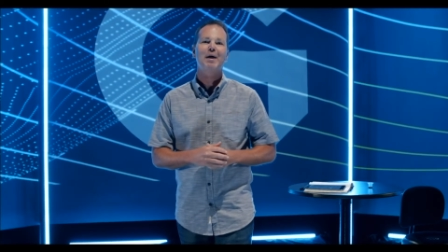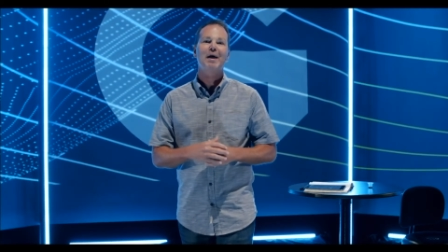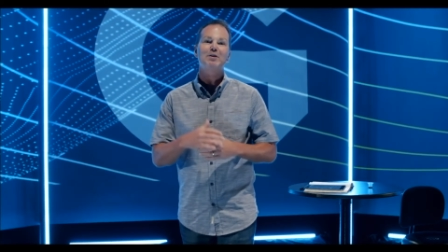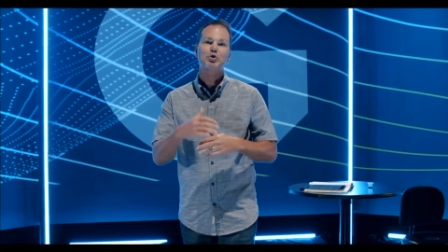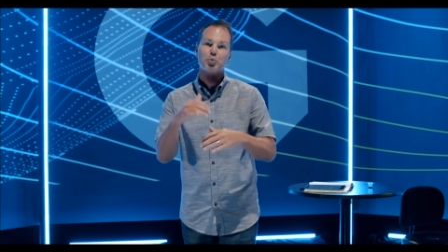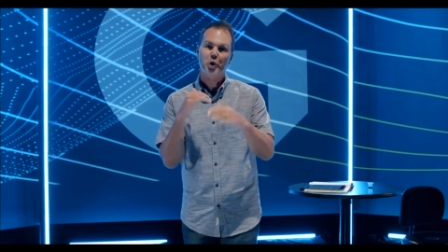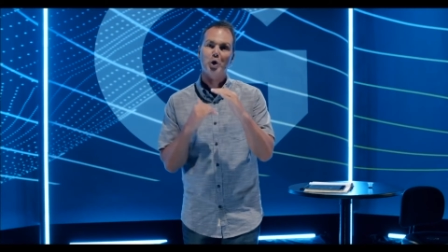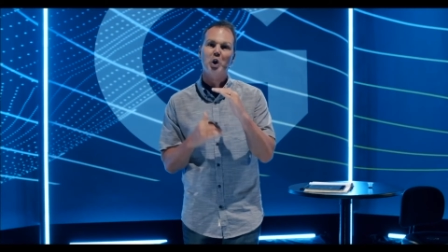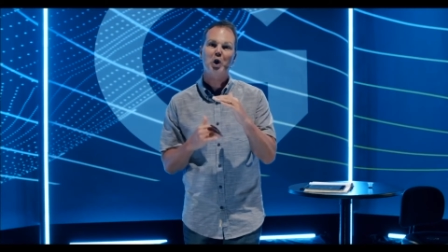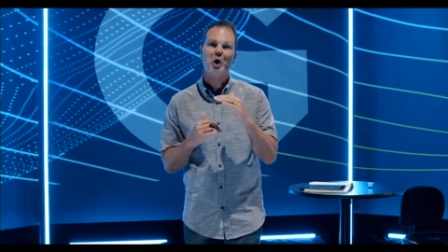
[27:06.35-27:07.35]
And so we're going to
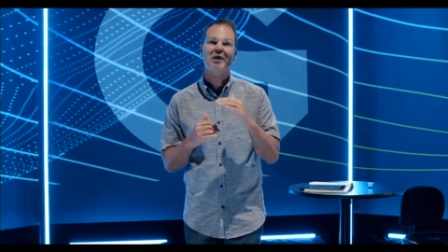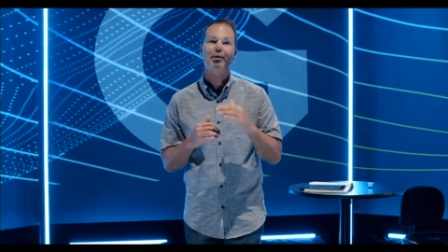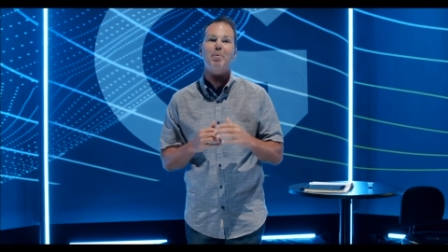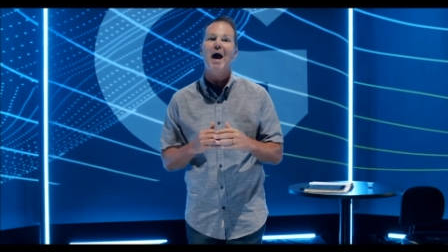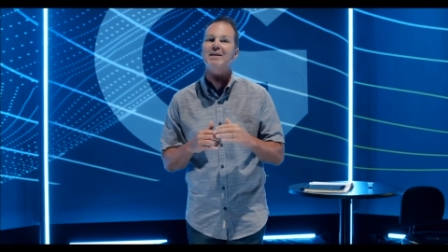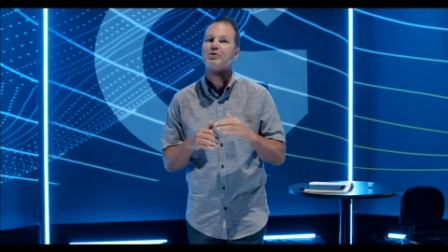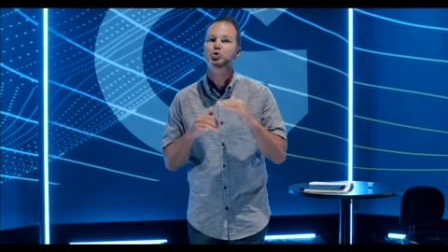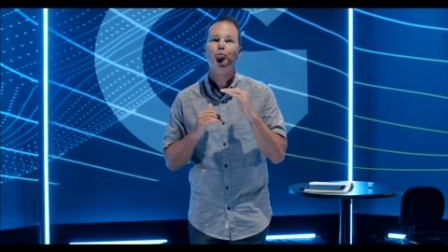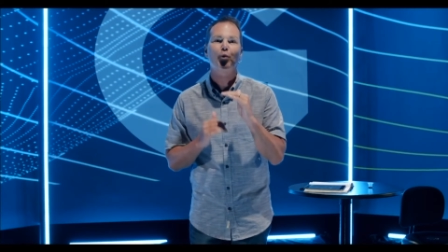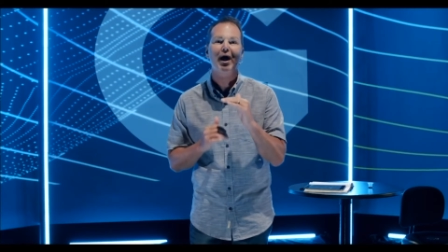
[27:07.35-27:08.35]
look at the passage
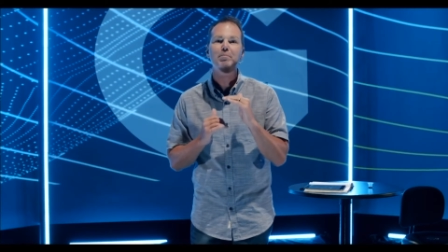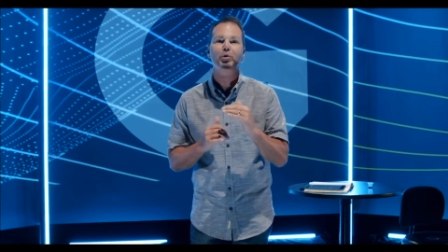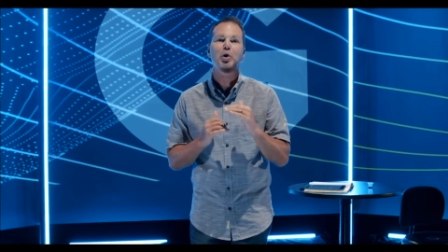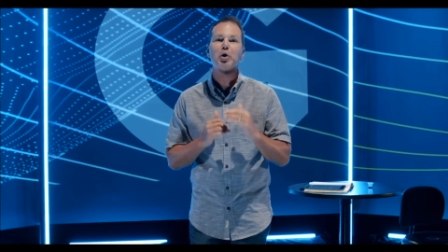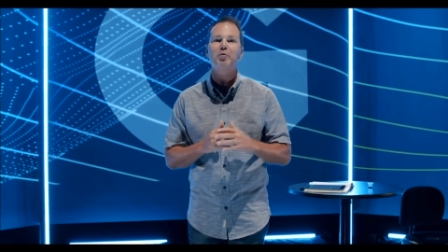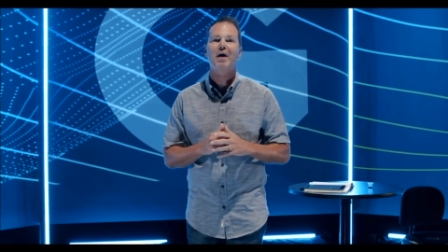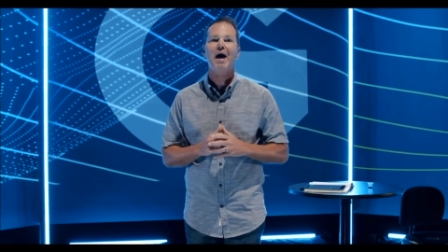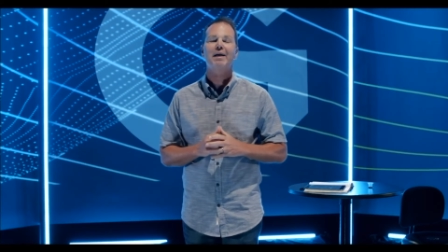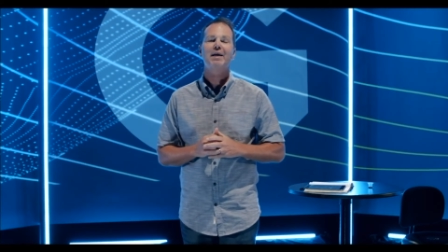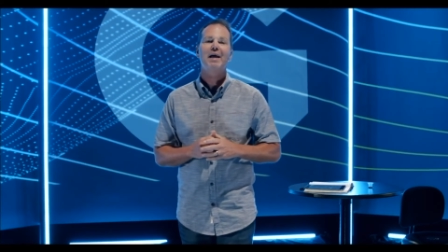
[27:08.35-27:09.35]
right below
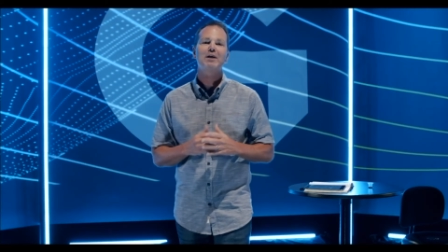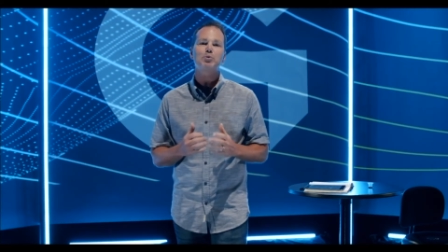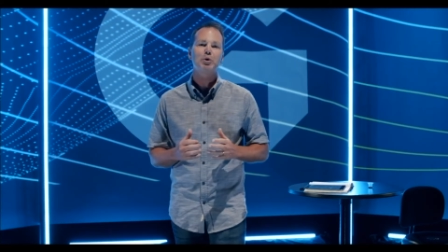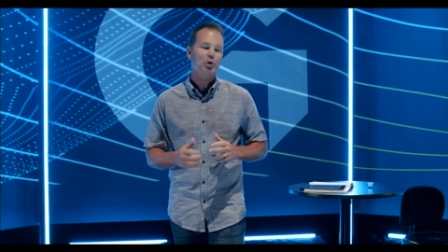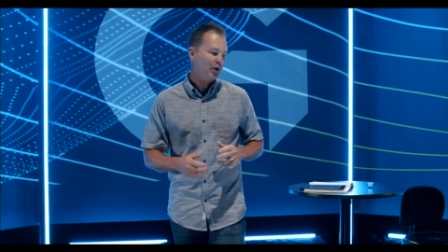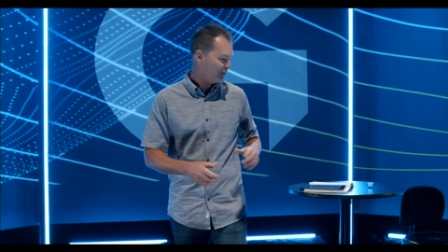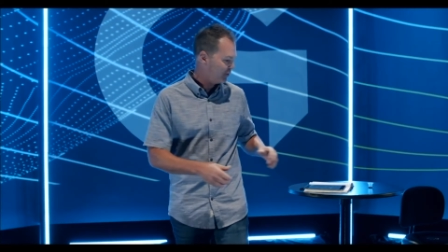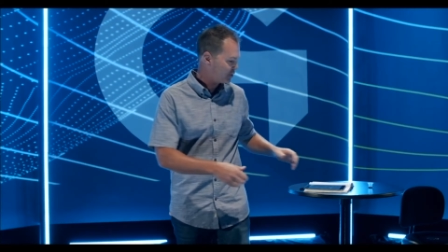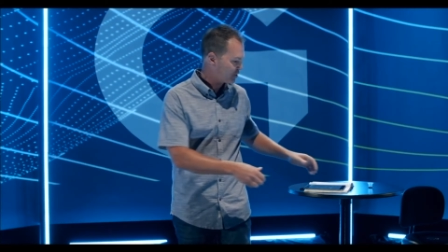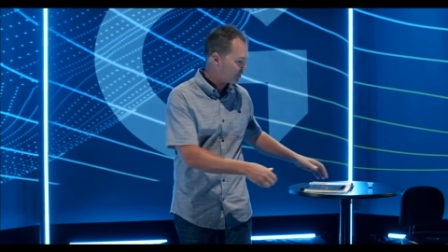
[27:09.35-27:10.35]
that as we look at
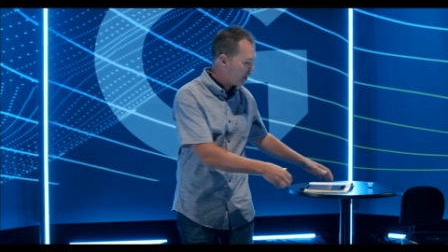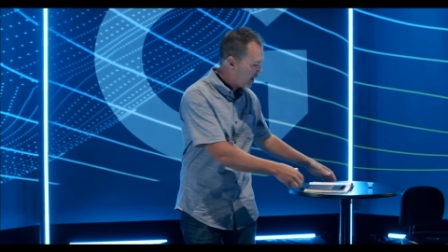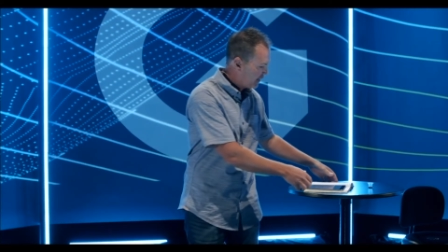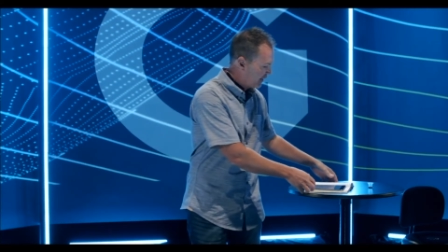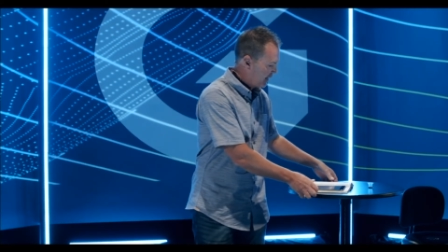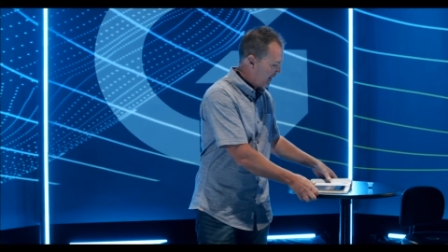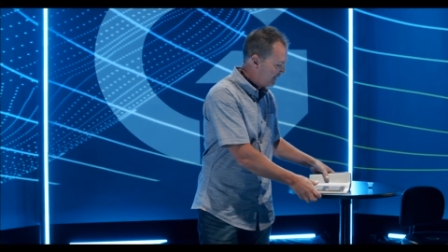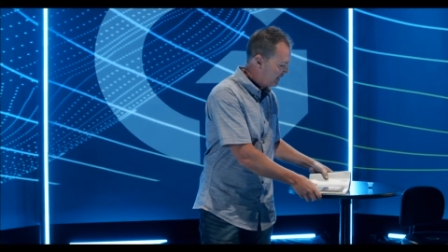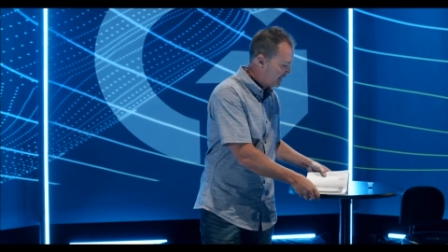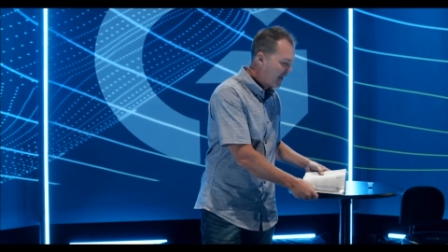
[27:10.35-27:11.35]
this thought, an
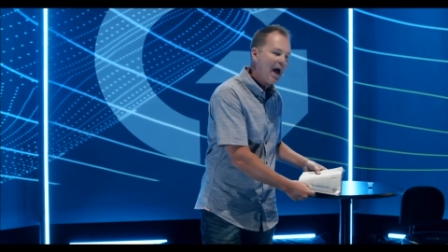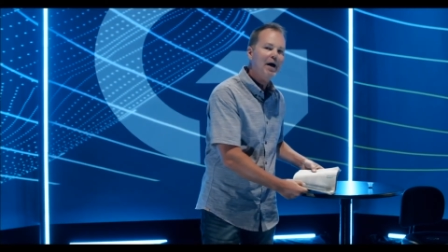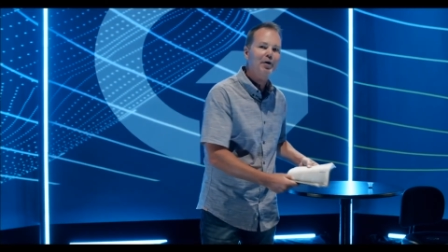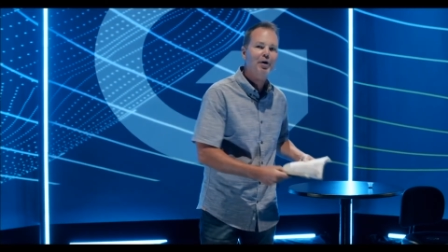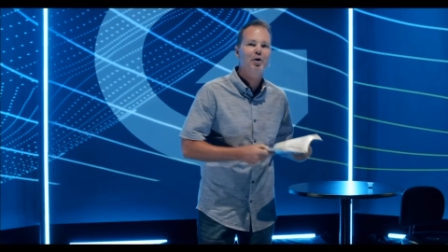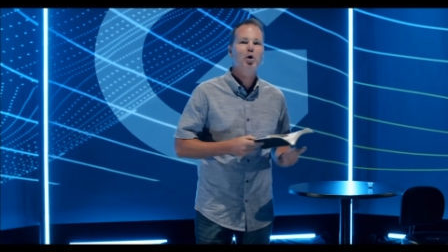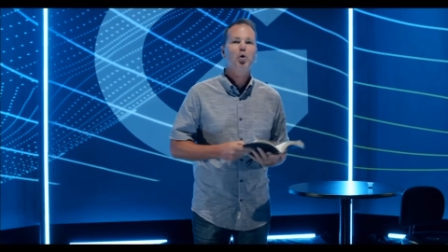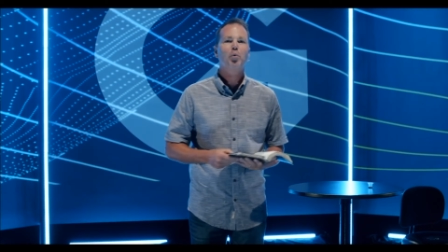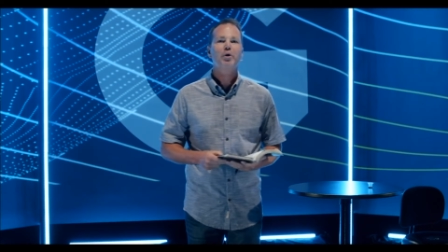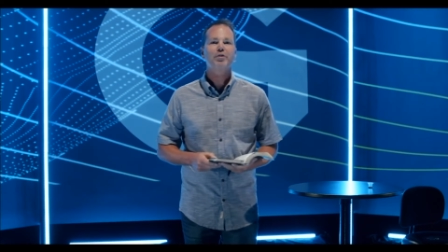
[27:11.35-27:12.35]
encounter
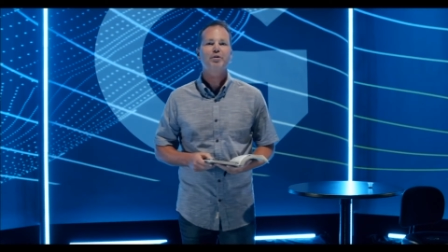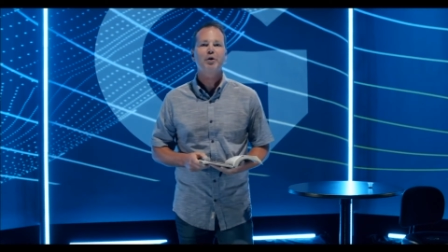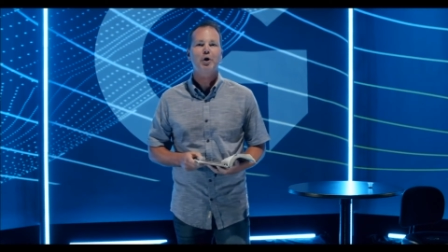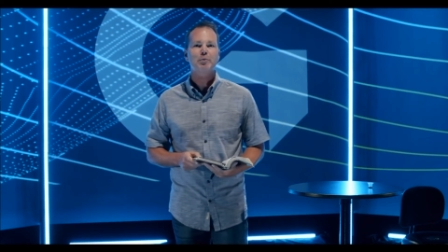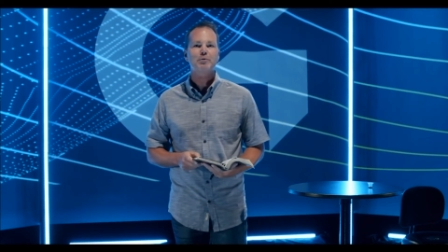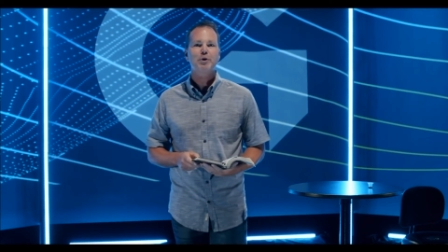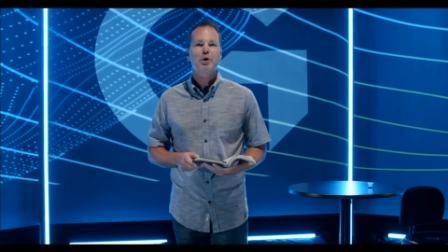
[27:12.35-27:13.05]
with the goat.